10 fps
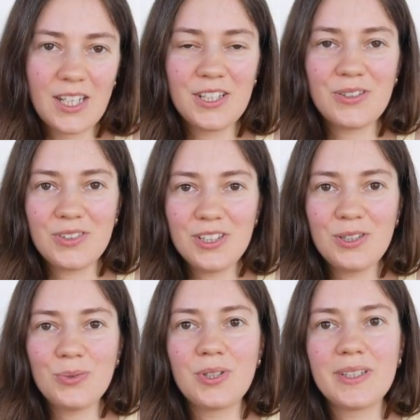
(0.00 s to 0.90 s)
You
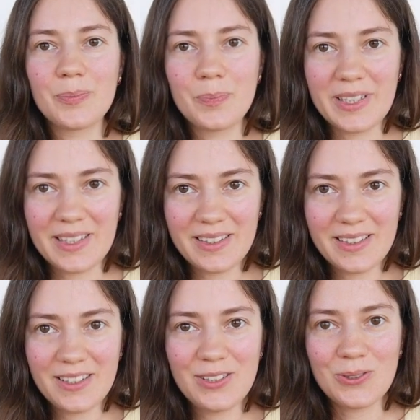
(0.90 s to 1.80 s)
need to
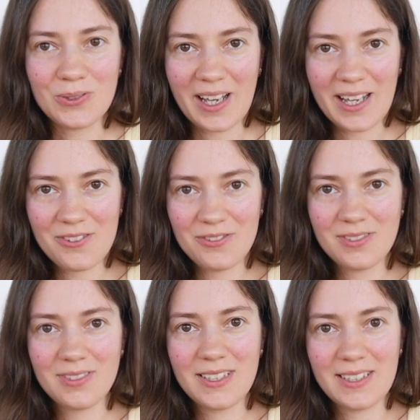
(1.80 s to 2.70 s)
commit to life
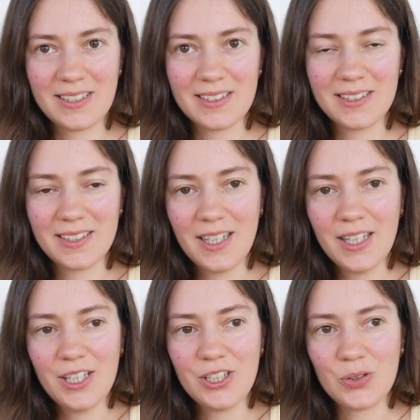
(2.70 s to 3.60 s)
here.
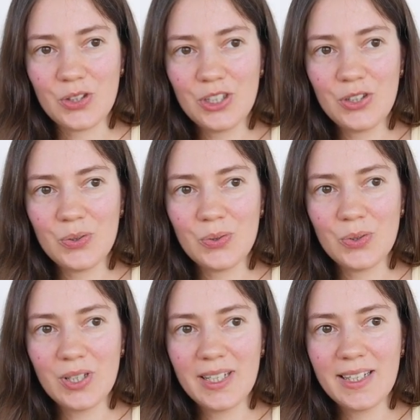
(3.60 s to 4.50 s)
You need
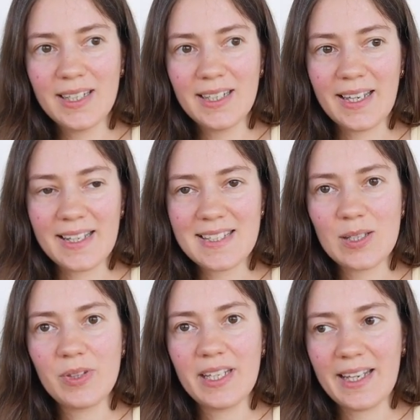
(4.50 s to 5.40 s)
to
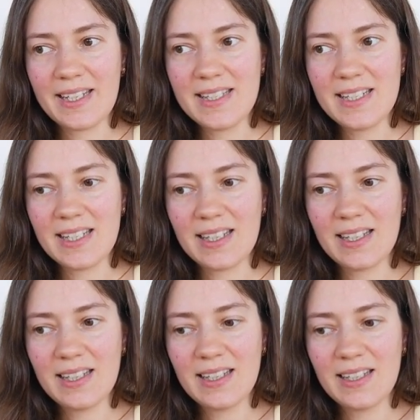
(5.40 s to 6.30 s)
accept the
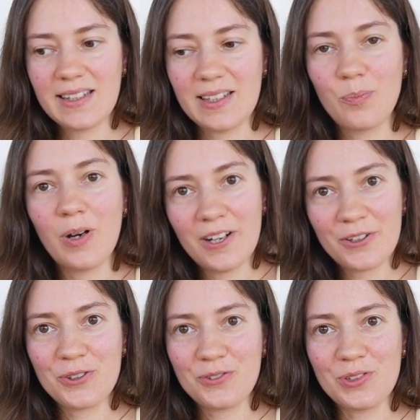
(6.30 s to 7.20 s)
idea that
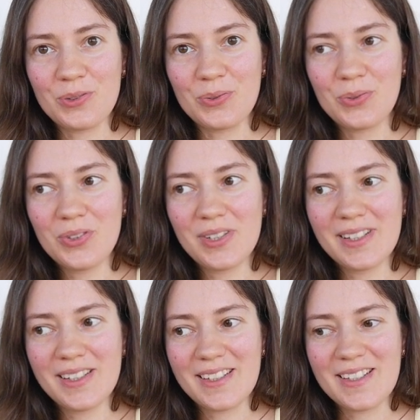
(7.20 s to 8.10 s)
part of you
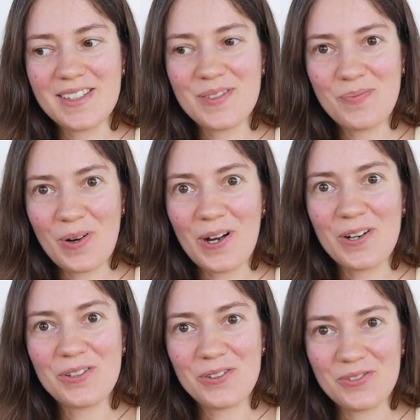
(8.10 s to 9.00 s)
is
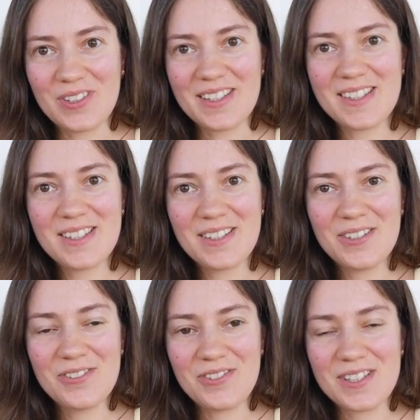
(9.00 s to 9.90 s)
part of this
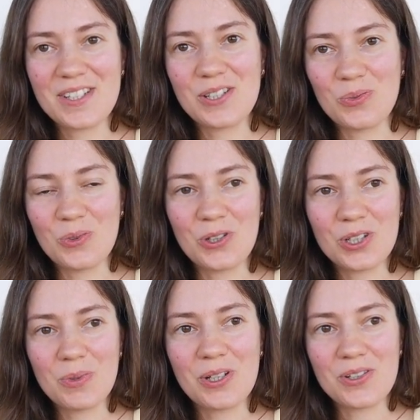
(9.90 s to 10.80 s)
physical
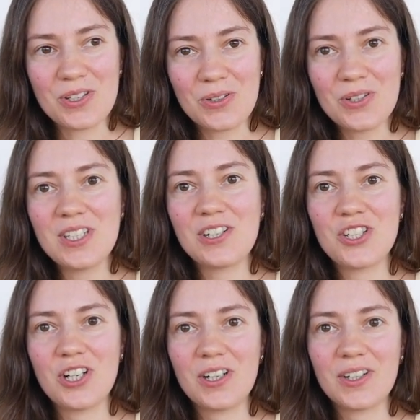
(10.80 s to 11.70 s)
world, because Earth Star
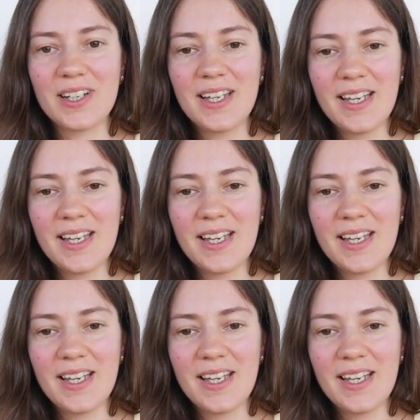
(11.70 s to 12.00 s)
Chakra